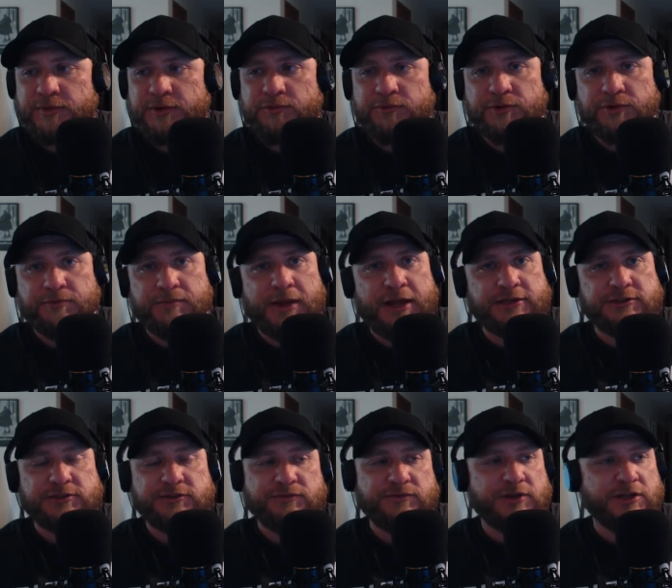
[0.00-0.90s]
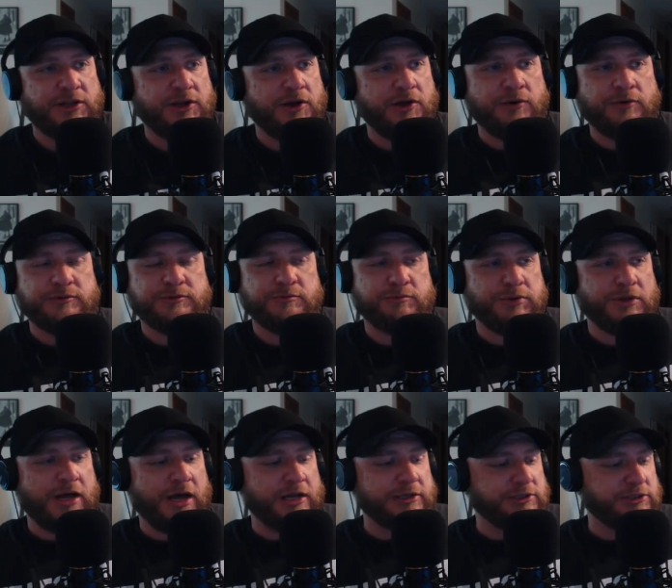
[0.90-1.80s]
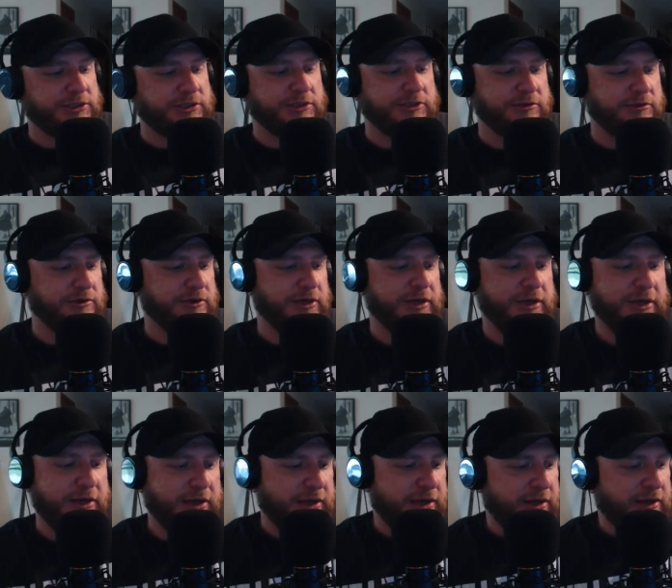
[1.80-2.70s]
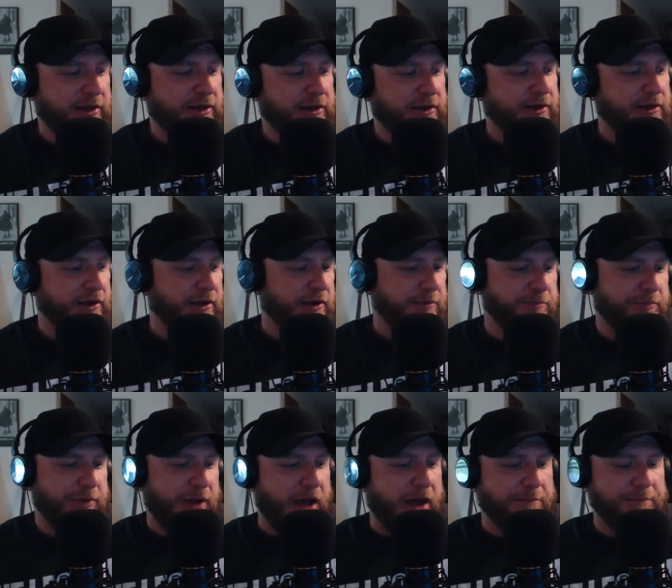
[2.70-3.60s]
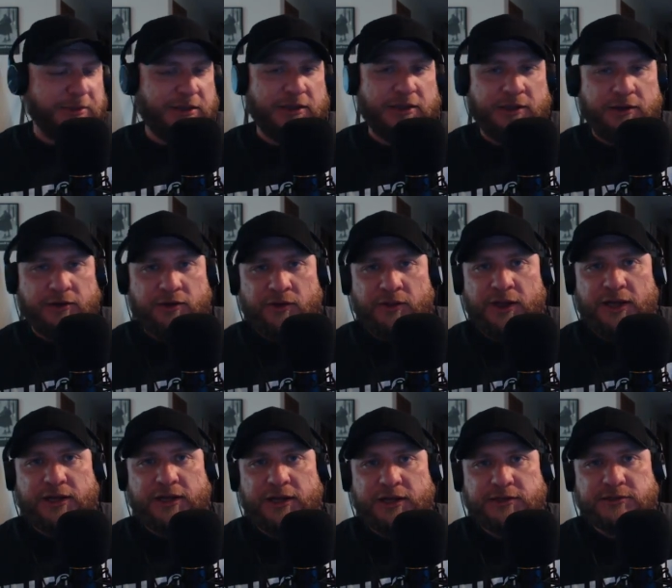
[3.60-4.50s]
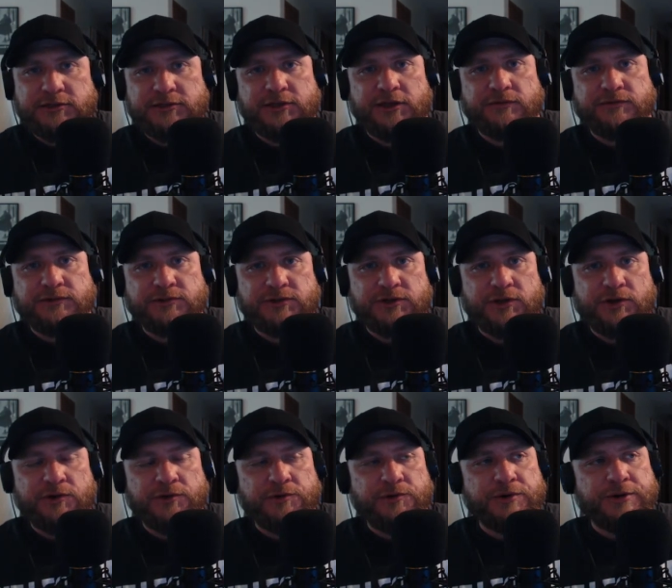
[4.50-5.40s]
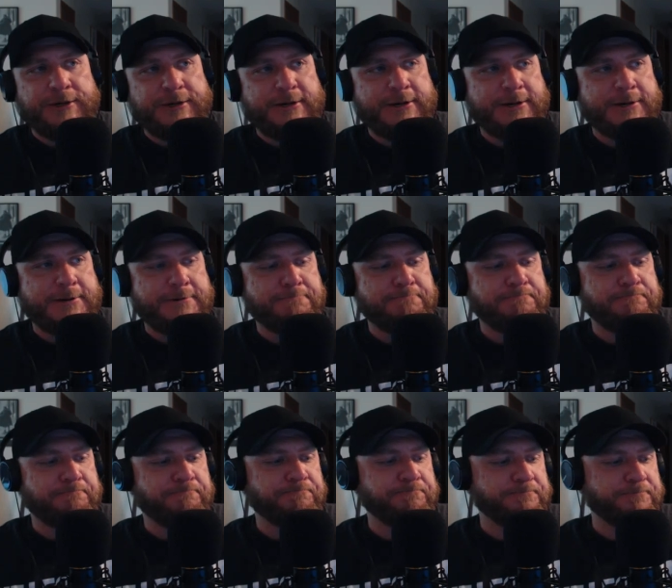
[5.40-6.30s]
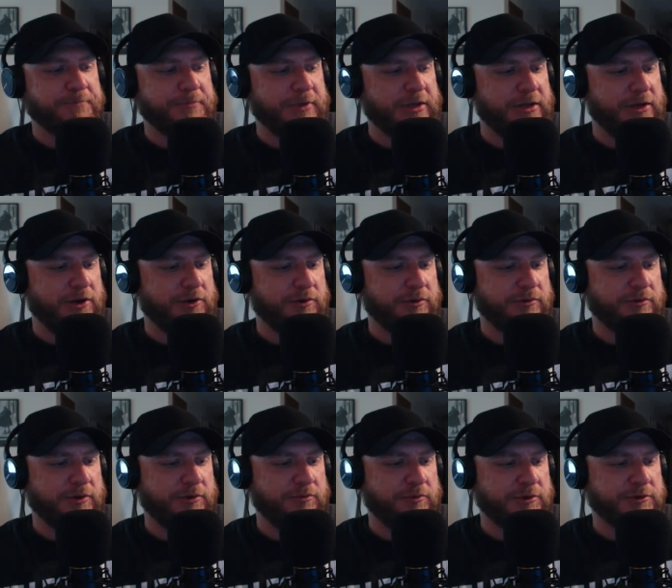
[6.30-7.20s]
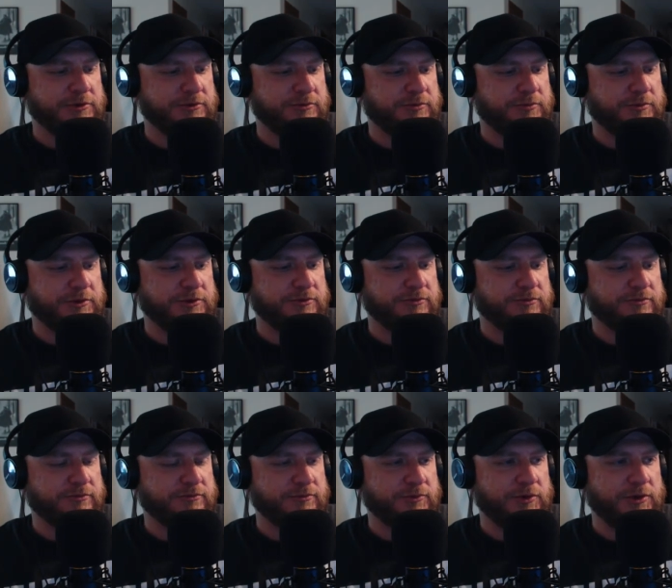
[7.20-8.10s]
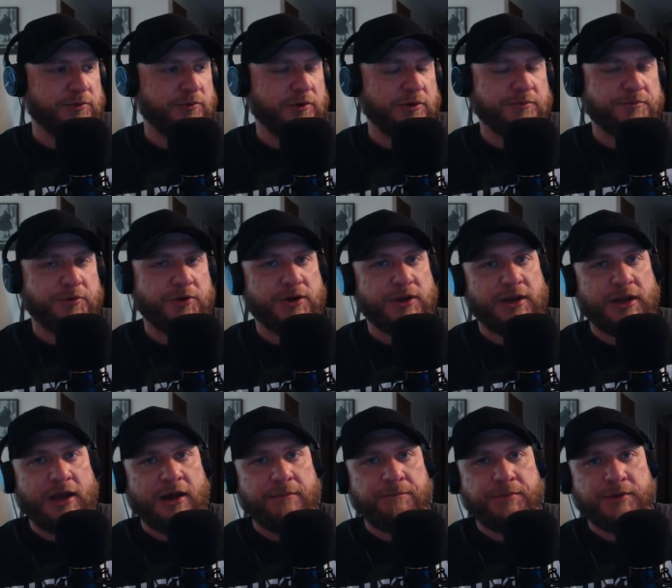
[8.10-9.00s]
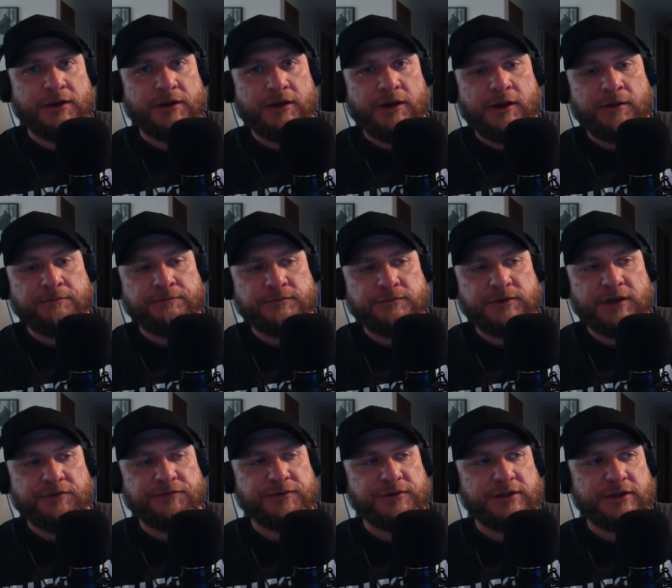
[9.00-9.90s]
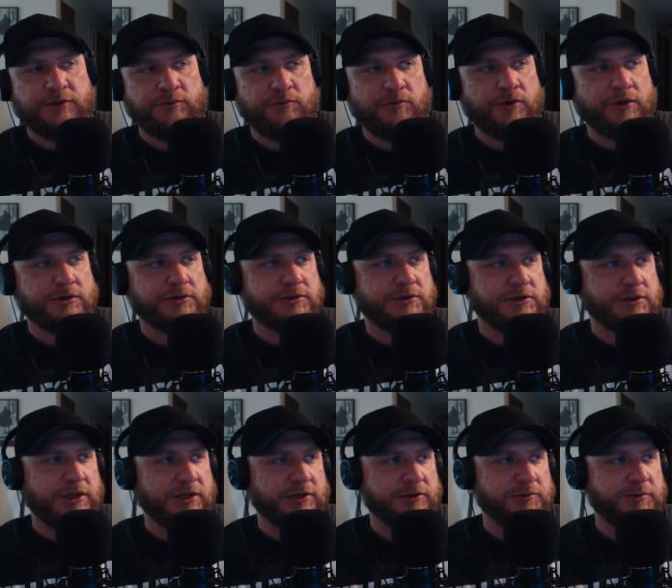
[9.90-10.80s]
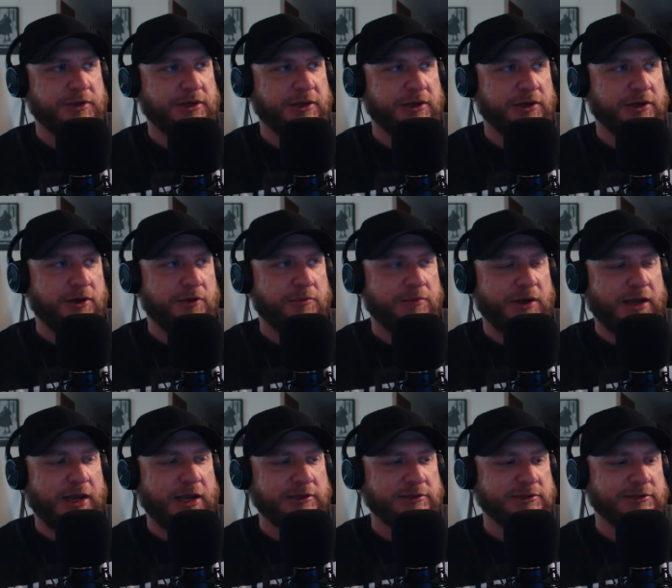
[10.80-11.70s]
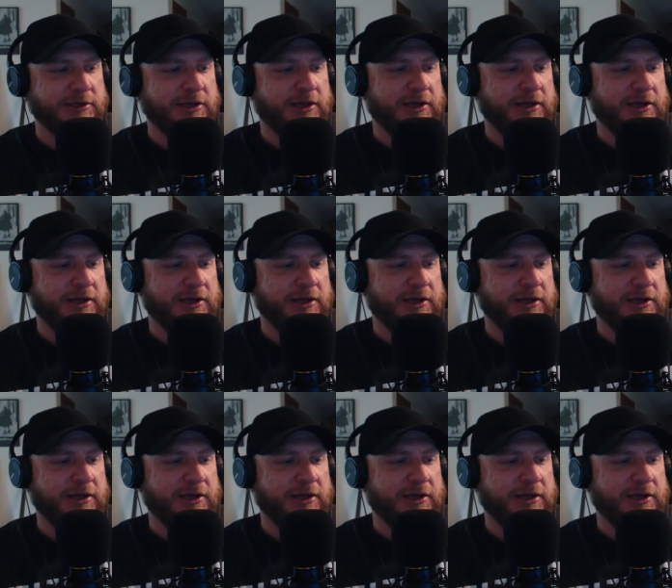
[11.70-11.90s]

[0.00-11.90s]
It wouldn't match the video. It was blotchy and poppy and all that kind of stuff. So, it wasn't really worth putting out. But definitely didn't want to let the weekend go past